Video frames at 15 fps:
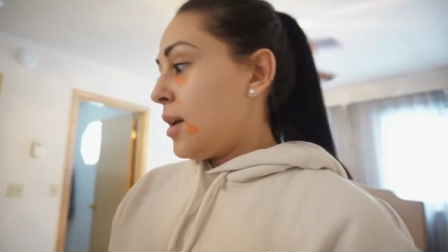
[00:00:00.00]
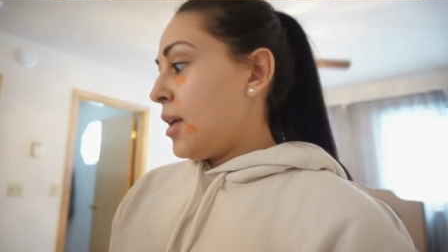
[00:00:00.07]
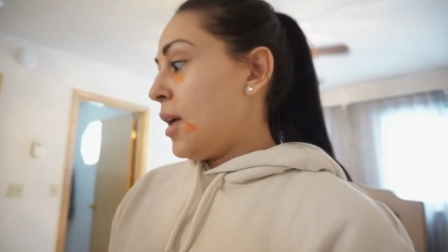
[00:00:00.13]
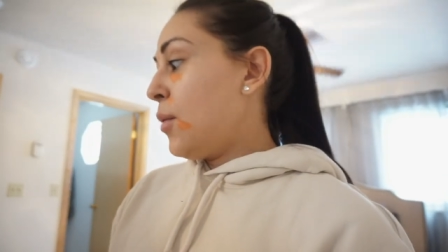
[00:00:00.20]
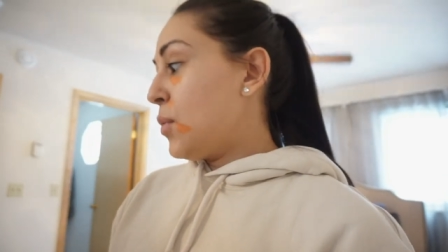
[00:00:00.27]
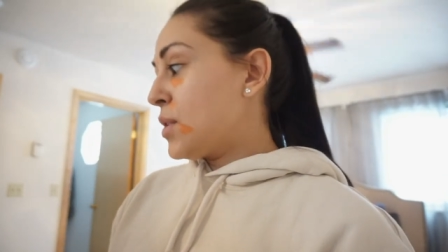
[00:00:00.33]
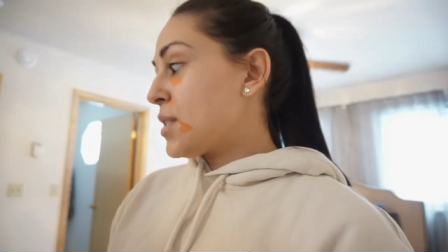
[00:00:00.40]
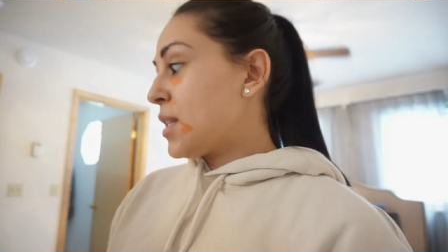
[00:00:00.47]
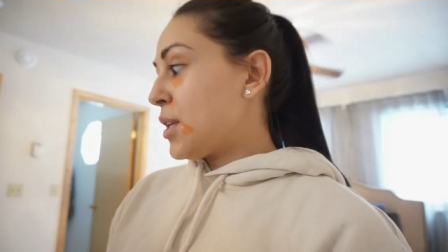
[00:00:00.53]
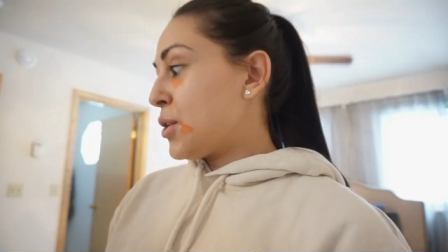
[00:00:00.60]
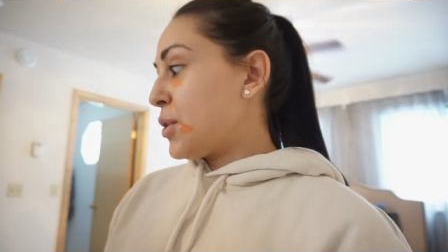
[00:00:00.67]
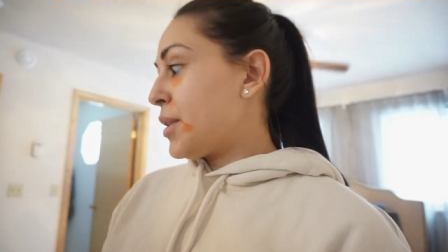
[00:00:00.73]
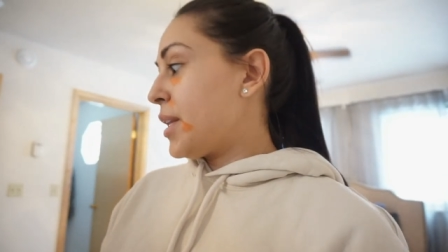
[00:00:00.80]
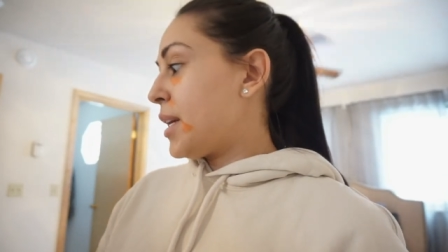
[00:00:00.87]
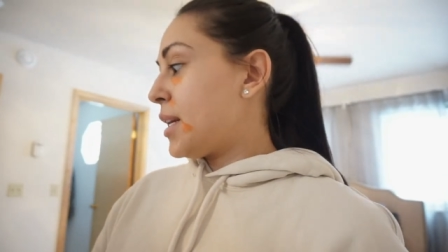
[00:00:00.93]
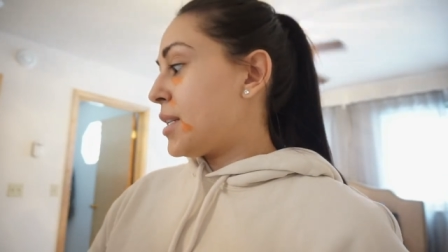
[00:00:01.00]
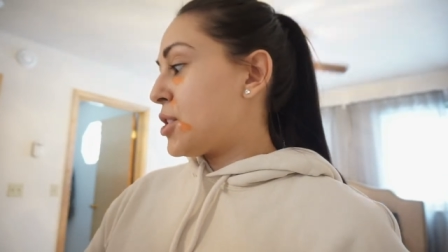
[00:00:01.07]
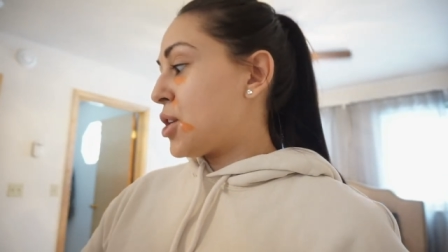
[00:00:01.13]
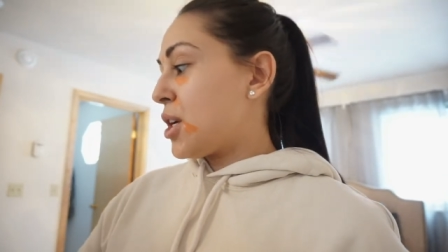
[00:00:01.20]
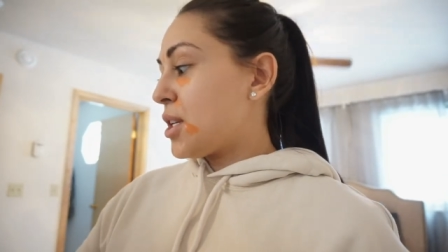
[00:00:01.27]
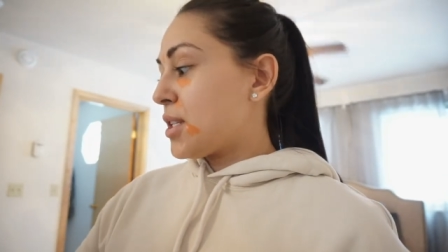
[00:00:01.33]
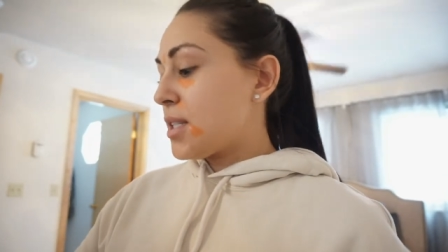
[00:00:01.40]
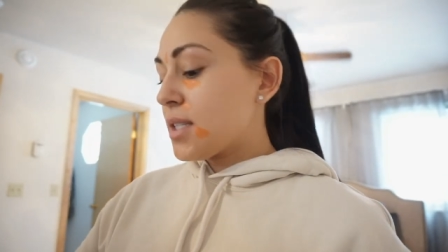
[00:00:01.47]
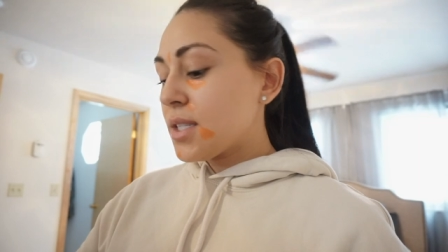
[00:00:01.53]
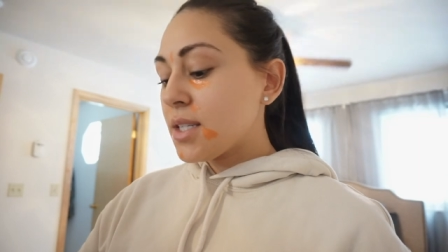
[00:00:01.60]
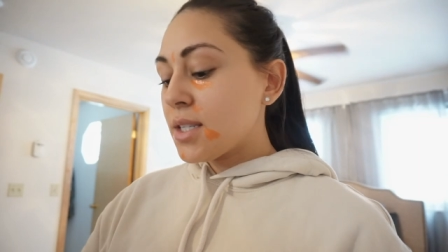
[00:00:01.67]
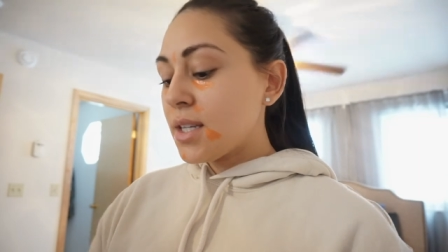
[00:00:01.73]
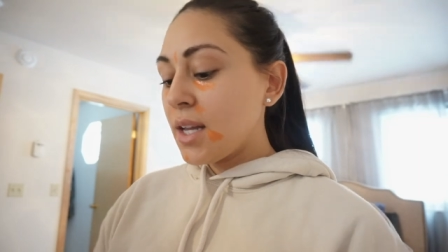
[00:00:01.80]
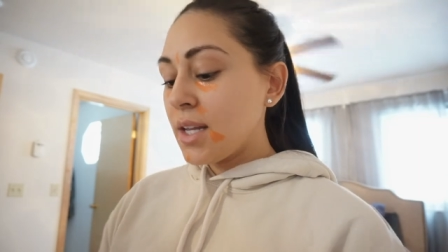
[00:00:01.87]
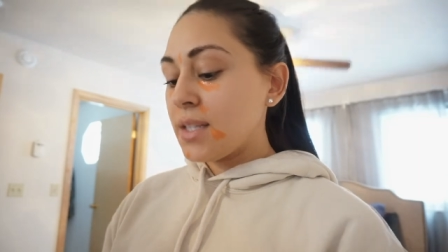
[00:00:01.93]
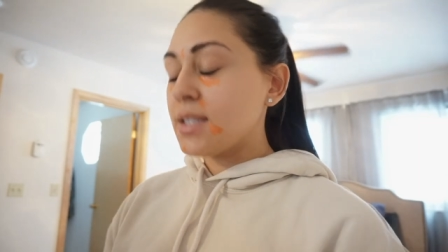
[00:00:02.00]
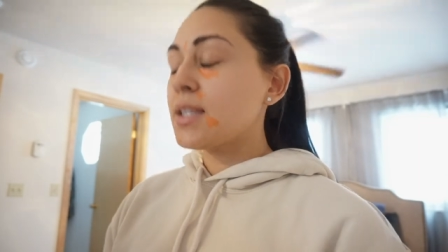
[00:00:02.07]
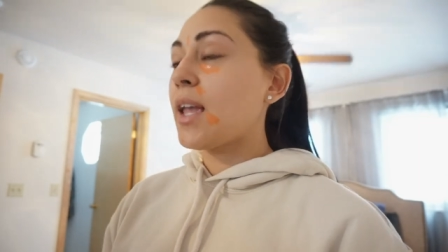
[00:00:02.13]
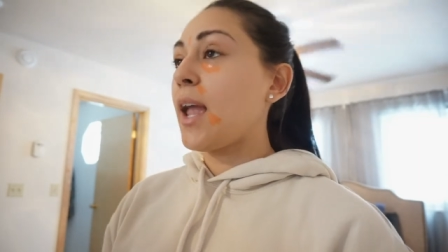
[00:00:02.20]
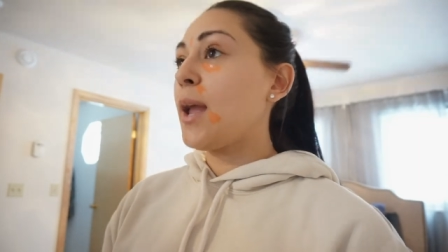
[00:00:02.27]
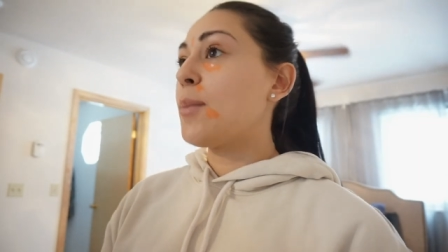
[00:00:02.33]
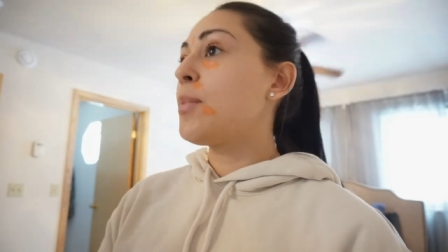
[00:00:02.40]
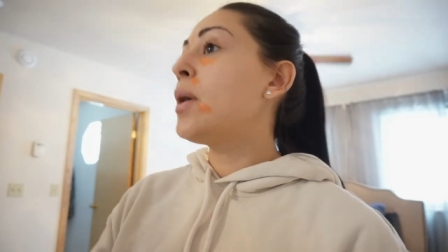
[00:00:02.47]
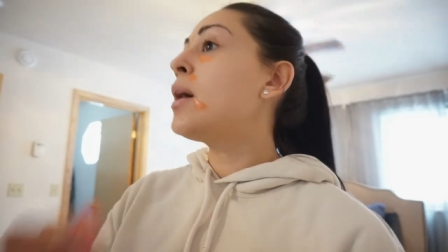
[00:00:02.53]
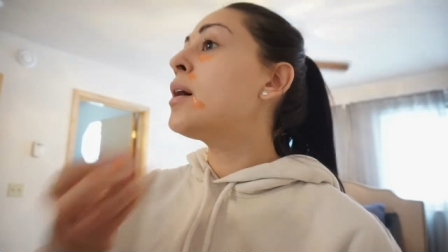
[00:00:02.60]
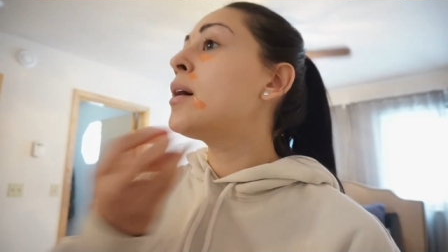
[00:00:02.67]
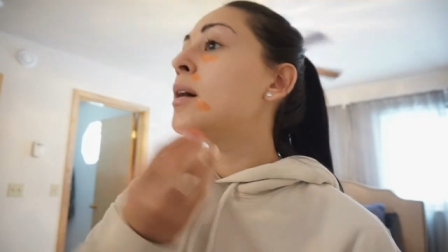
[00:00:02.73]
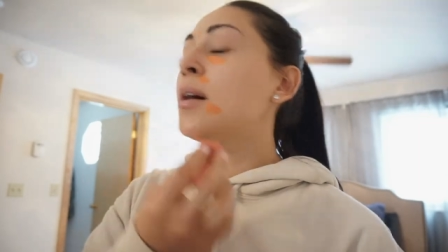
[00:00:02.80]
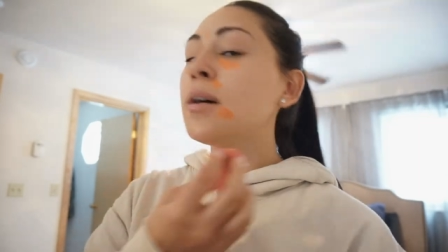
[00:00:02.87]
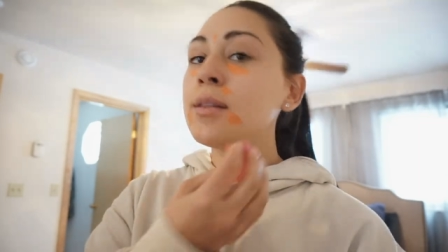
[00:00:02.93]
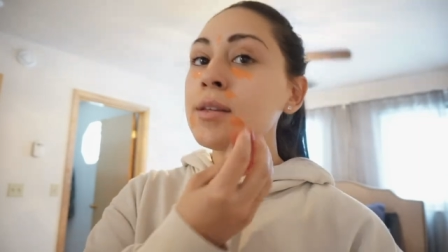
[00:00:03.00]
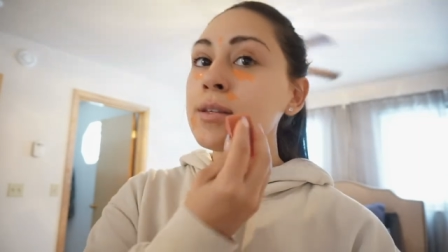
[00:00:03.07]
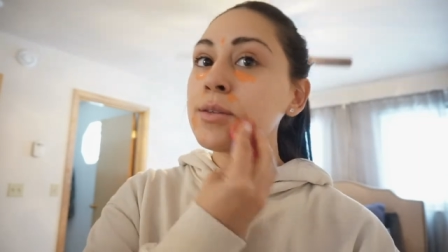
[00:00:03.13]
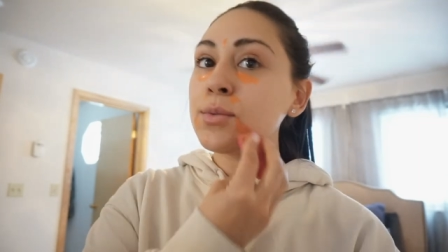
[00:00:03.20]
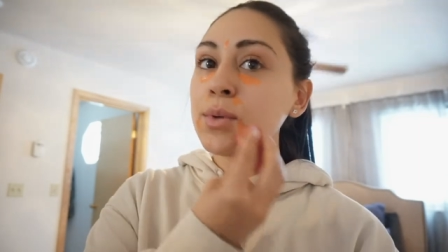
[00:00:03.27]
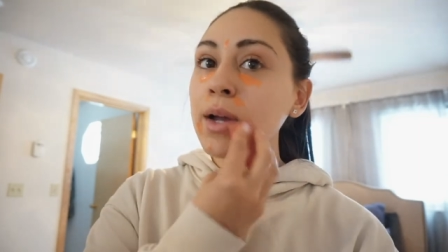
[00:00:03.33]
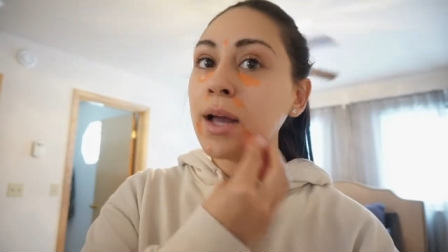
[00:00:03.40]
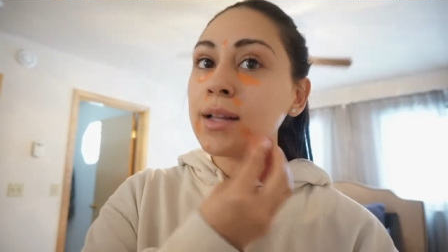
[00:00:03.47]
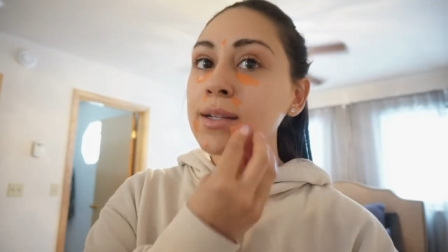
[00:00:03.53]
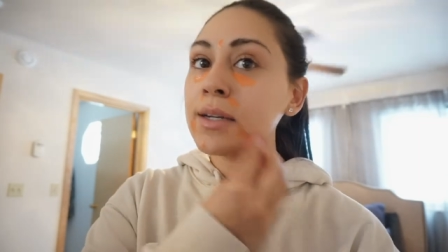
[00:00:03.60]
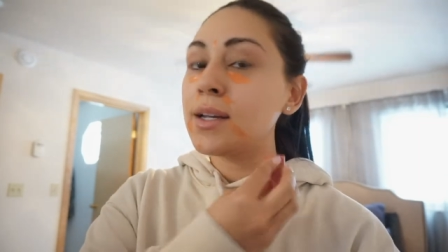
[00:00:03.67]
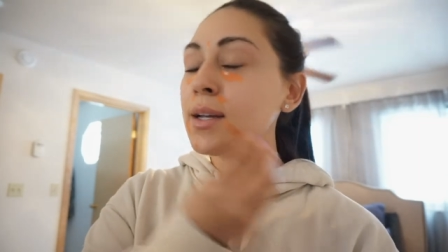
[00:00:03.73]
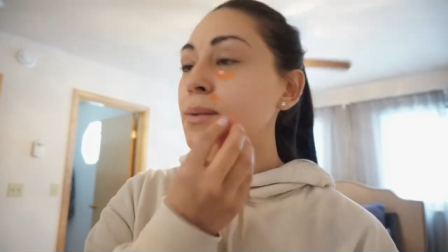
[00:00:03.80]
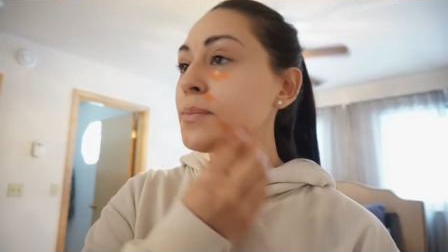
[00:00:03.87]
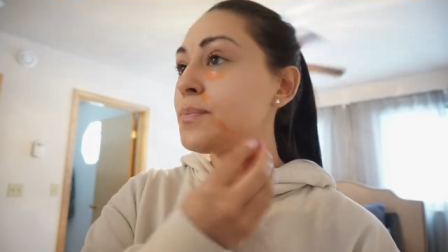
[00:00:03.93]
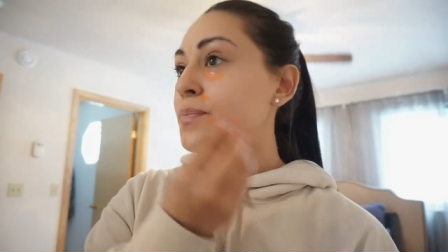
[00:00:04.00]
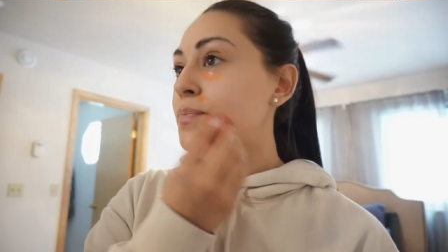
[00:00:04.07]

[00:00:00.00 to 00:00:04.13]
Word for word: it was literally just to escape this reality.